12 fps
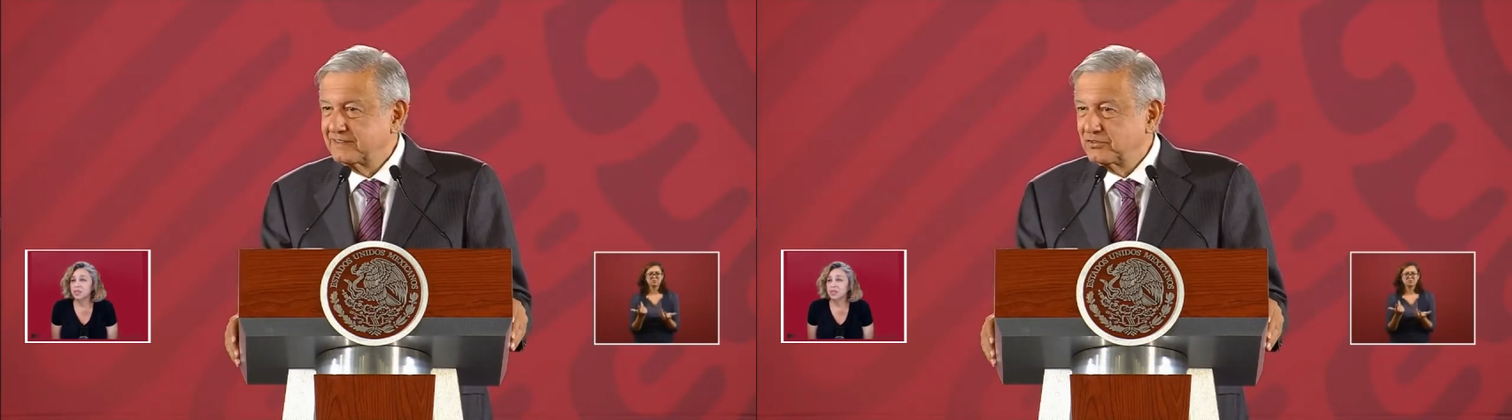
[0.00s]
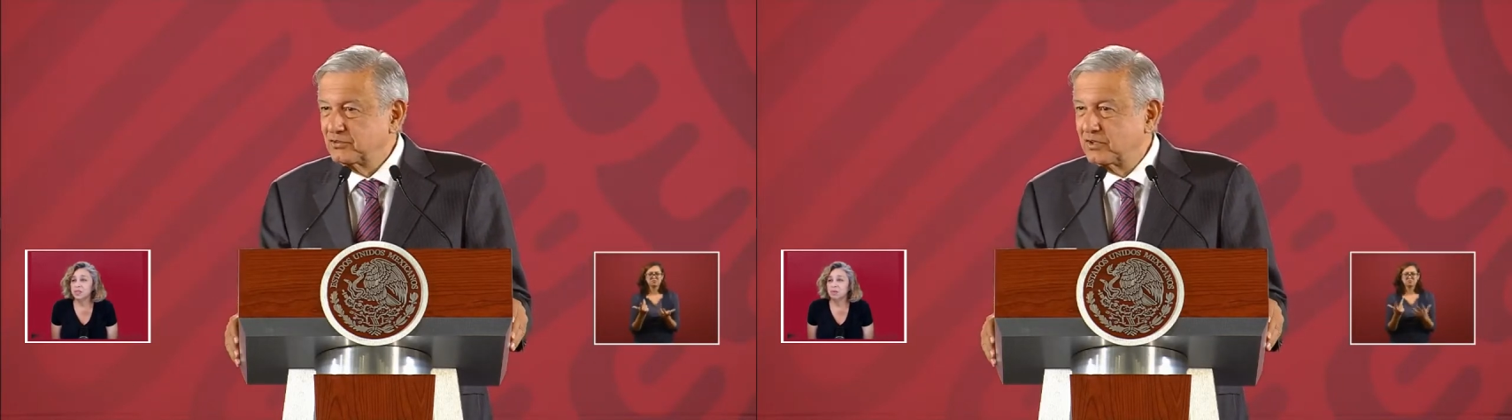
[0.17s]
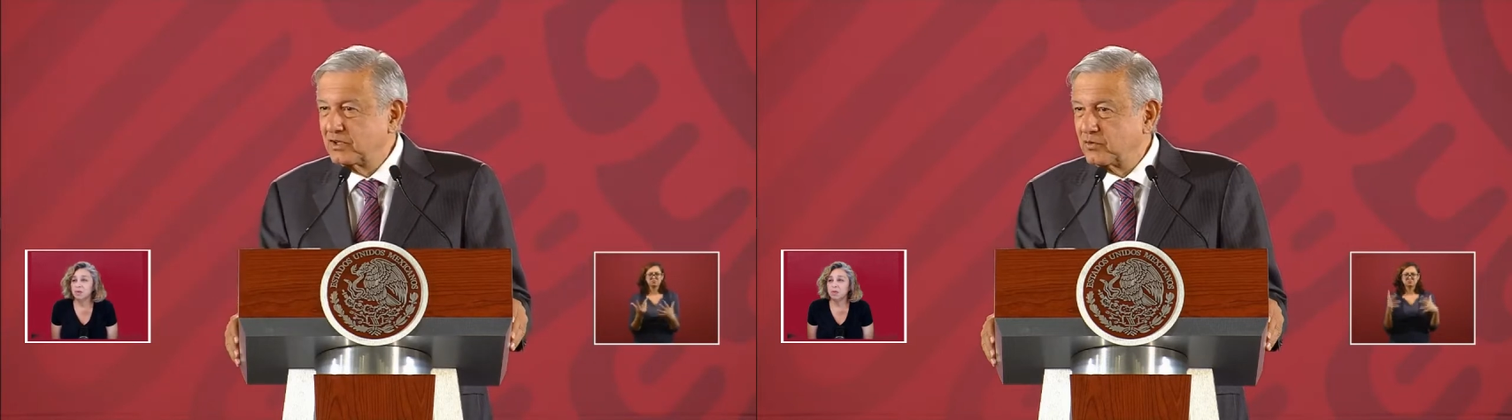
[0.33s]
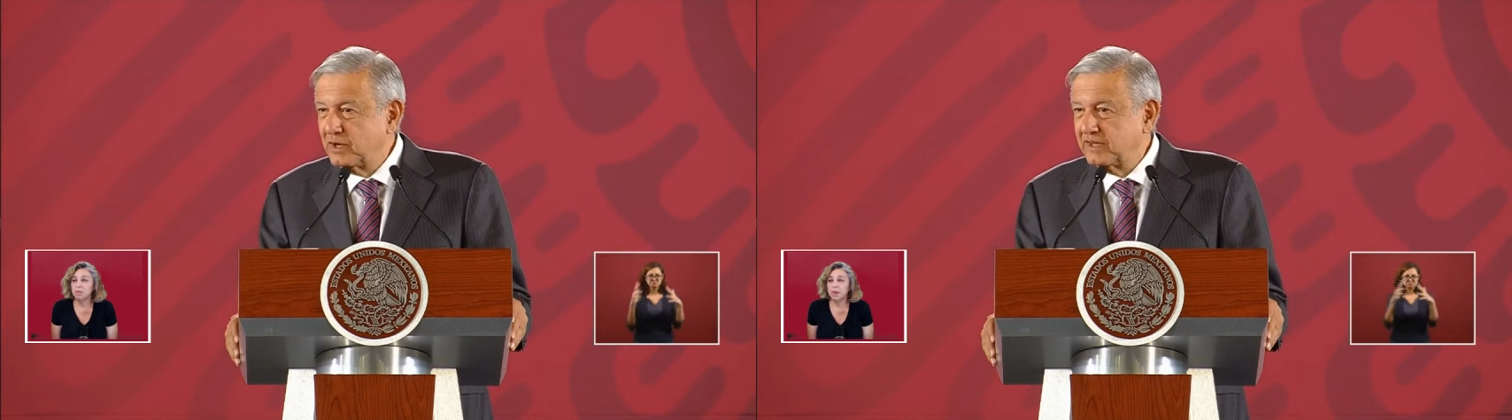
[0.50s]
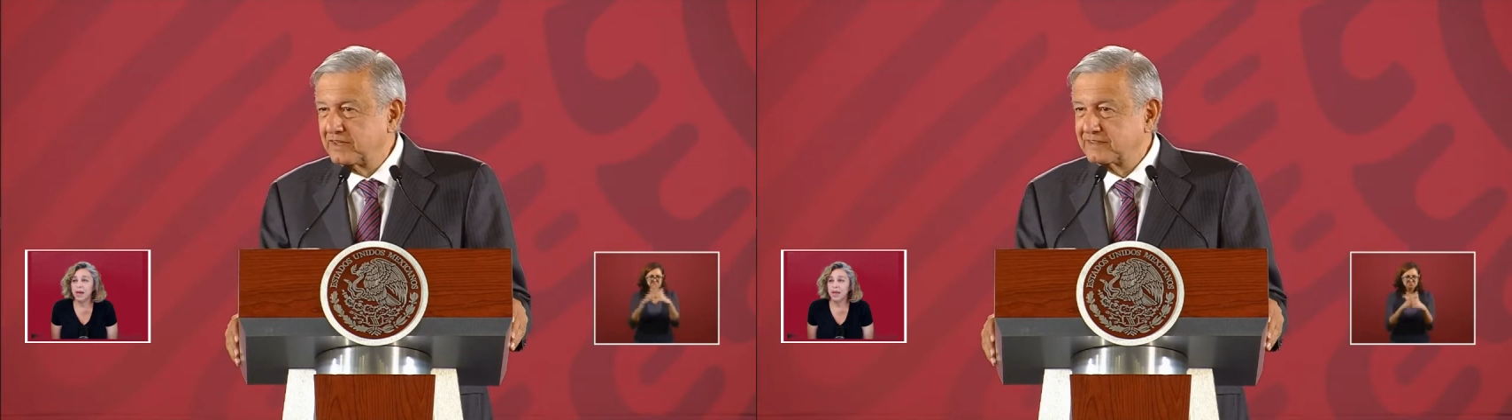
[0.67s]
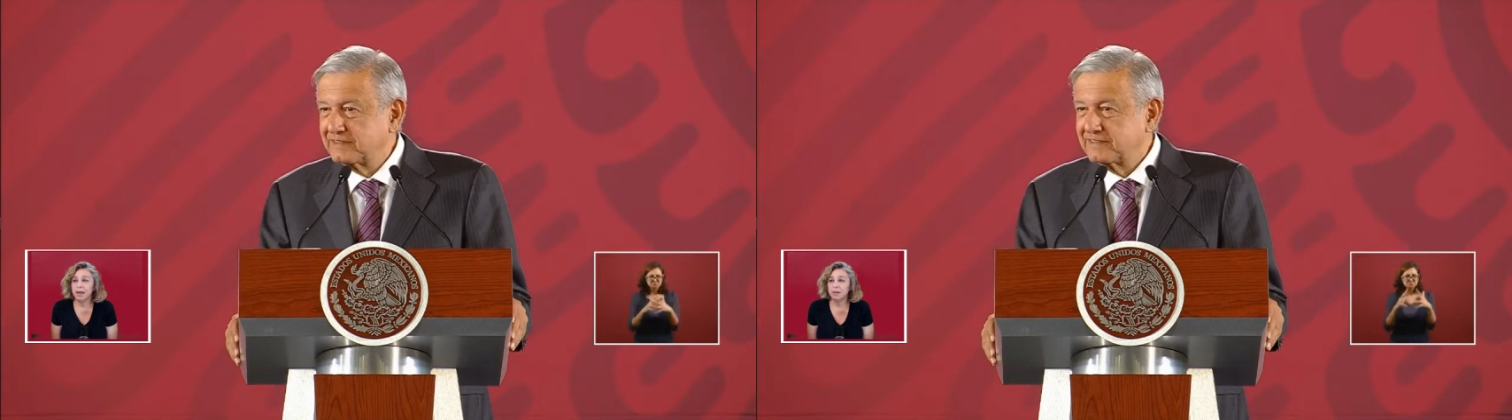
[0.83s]
small
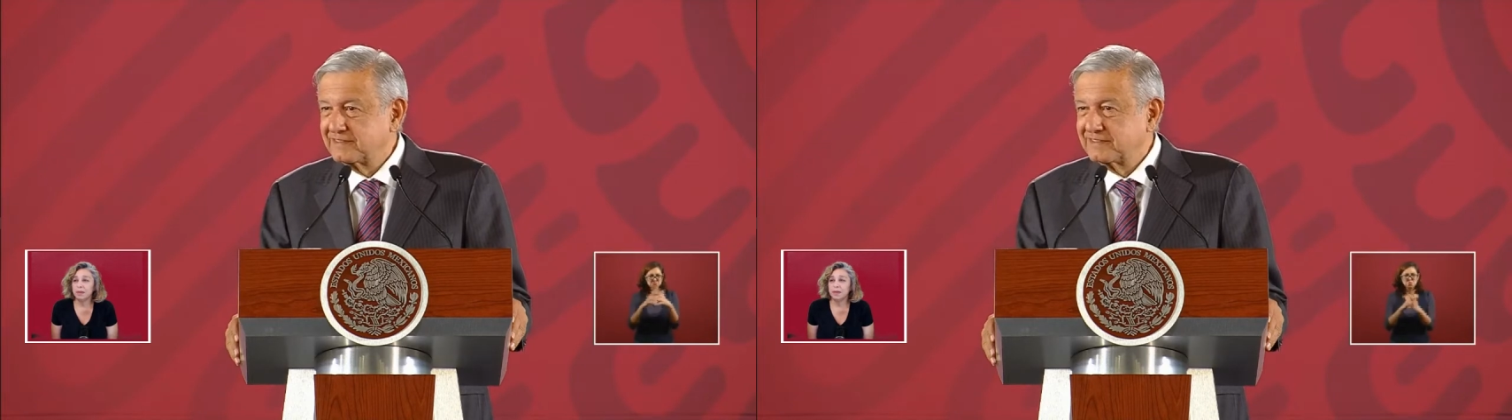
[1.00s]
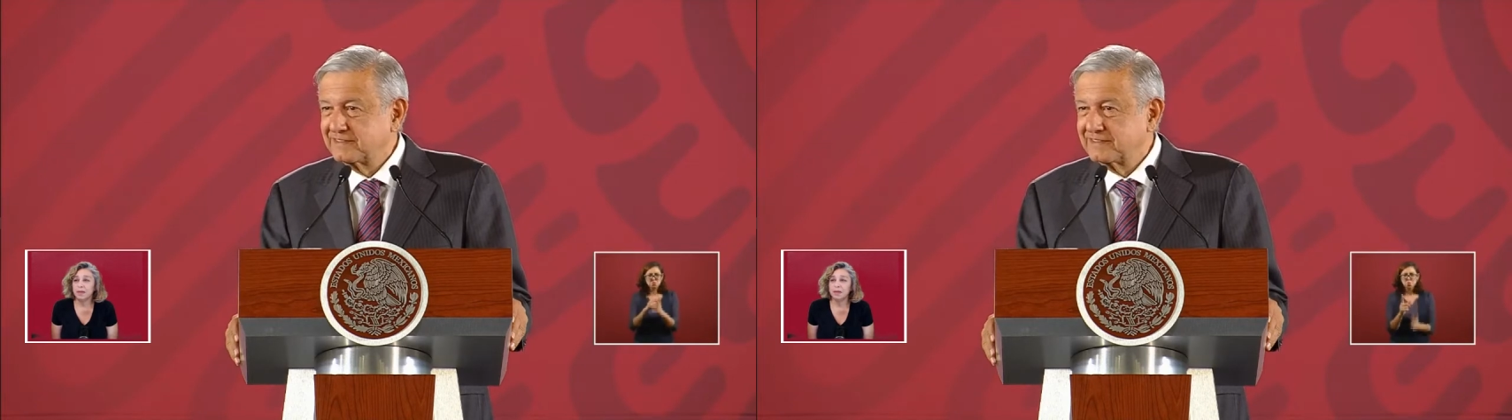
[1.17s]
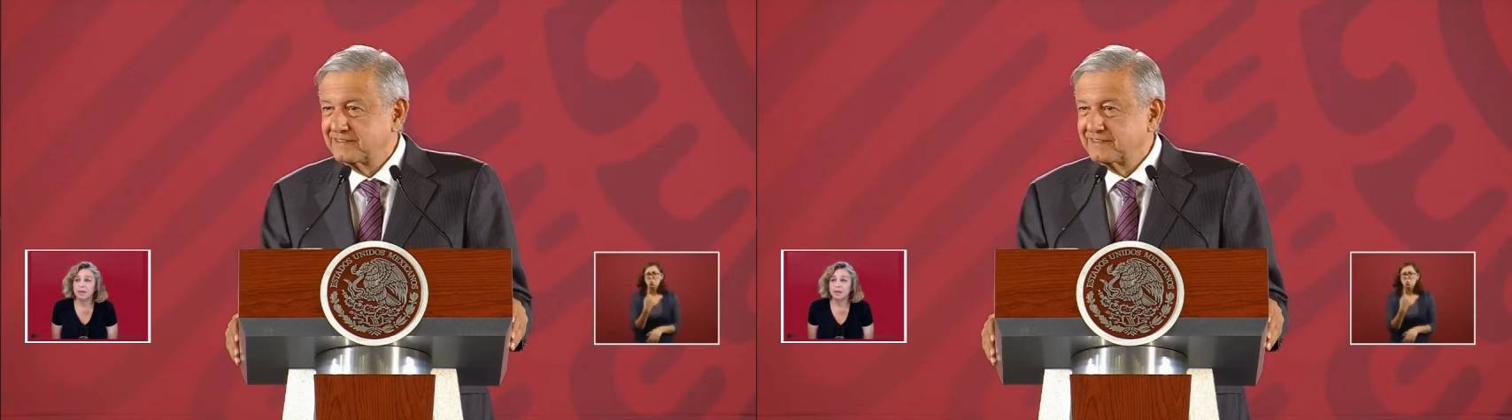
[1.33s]
battle in,